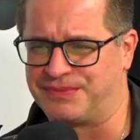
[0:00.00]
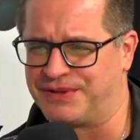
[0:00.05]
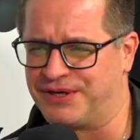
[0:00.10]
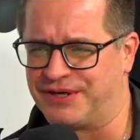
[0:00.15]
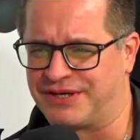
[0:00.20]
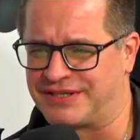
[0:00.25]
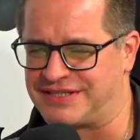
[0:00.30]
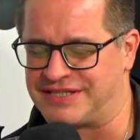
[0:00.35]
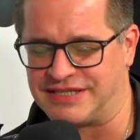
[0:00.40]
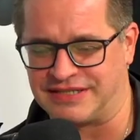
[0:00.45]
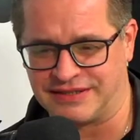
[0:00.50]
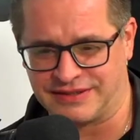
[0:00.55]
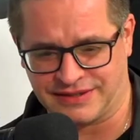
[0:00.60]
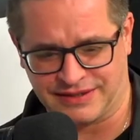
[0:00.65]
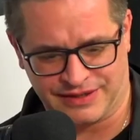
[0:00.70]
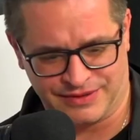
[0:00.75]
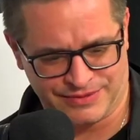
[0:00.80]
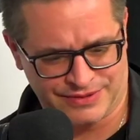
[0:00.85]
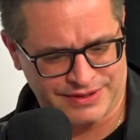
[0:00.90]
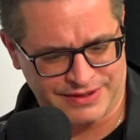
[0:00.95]
matcha
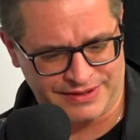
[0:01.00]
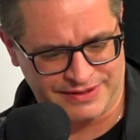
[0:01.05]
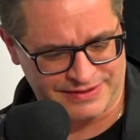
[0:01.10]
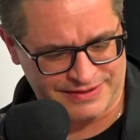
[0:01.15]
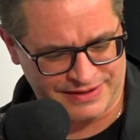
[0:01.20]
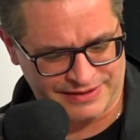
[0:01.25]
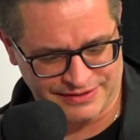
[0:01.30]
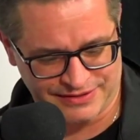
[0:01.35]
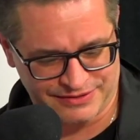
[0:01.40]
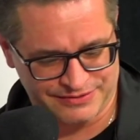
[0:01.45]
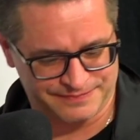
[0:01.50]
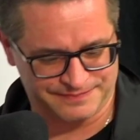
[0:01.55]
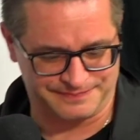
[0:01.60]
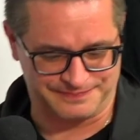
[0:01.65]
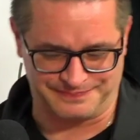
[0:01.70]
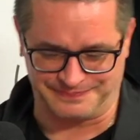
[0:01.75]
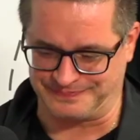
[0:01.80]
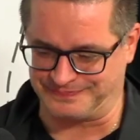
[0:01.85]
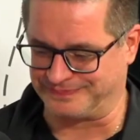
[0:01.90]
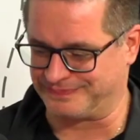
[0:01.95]
turmeric tea thing I was going to
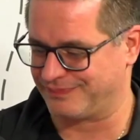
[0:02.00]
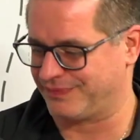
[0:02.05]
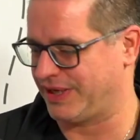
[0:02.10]
send you.